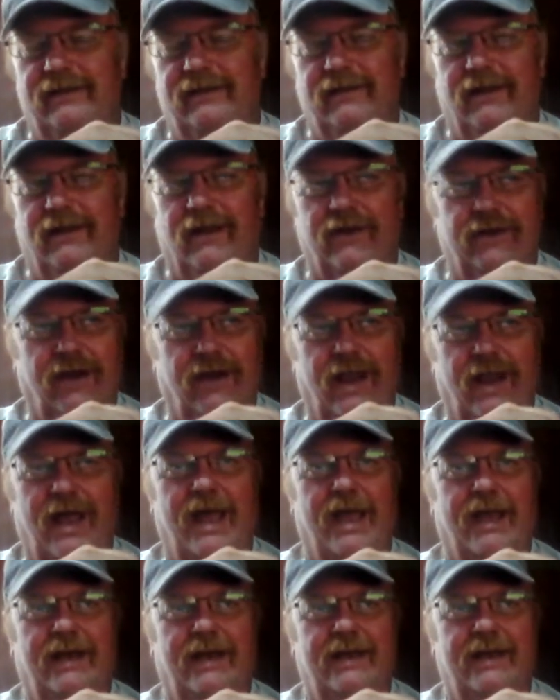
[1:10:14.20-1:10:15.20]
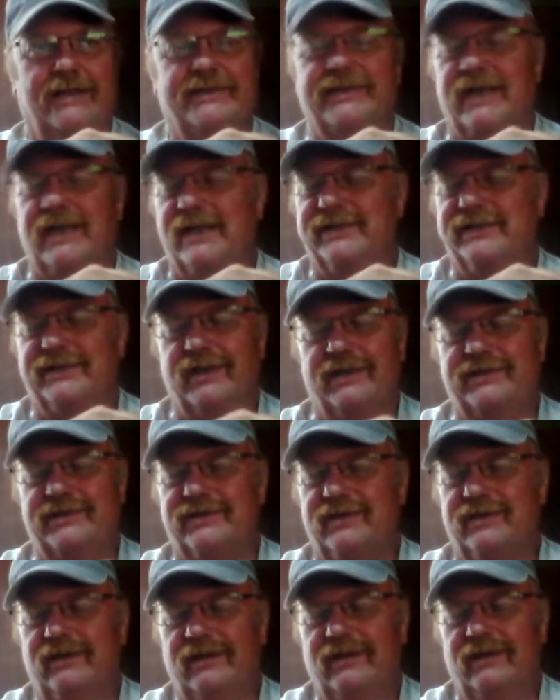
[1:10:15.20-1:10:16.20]
online and say
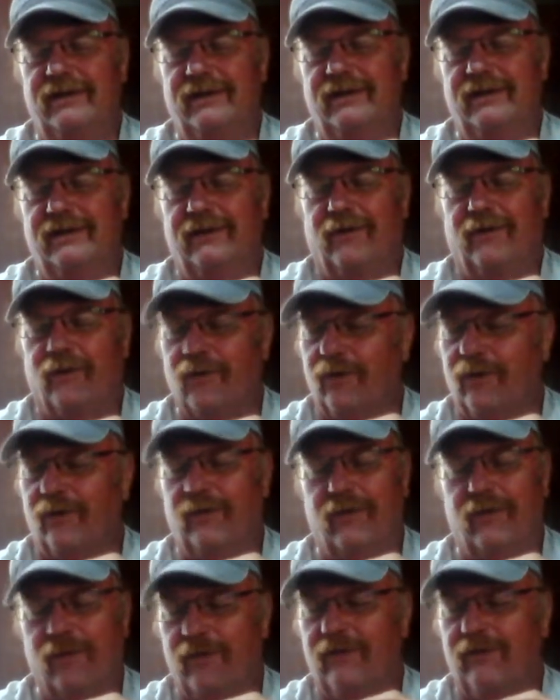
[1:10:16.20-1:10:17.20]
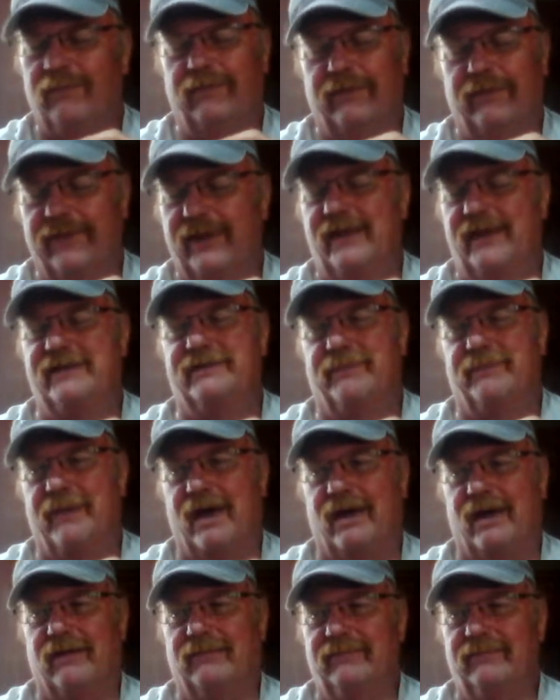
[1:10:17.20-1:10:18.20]
such horrible things
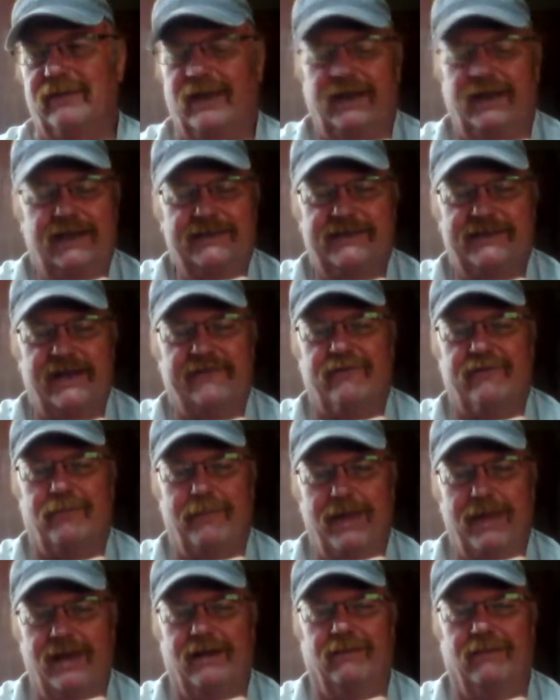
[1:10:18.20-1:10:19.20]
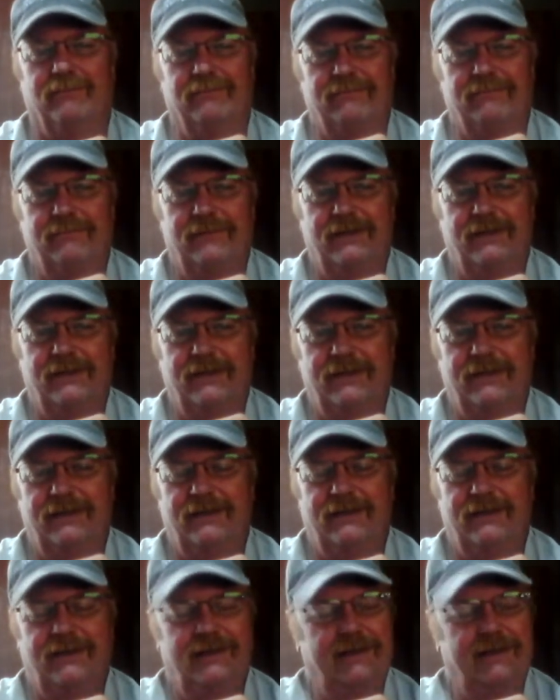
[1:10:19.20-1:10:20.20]
about him, and he's never met him.
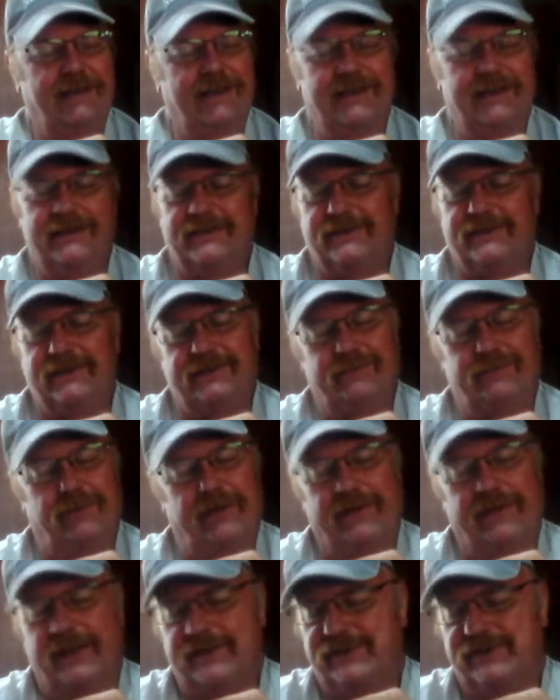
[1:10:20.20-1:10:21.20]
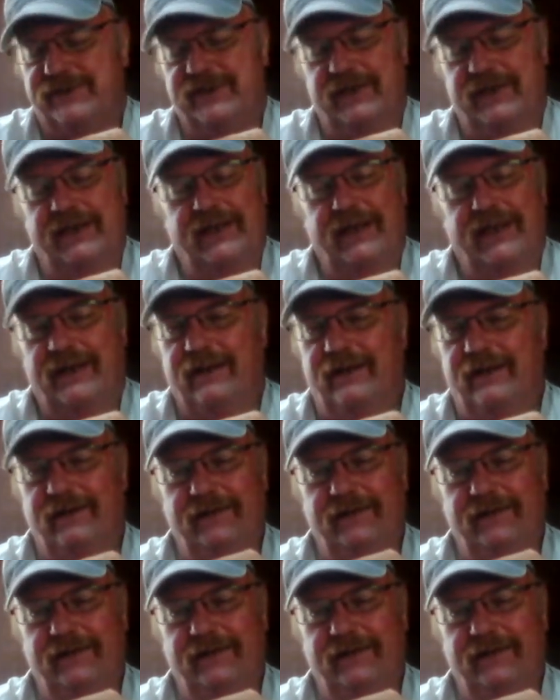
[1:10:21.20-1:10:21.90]
It's just, well, that's GD.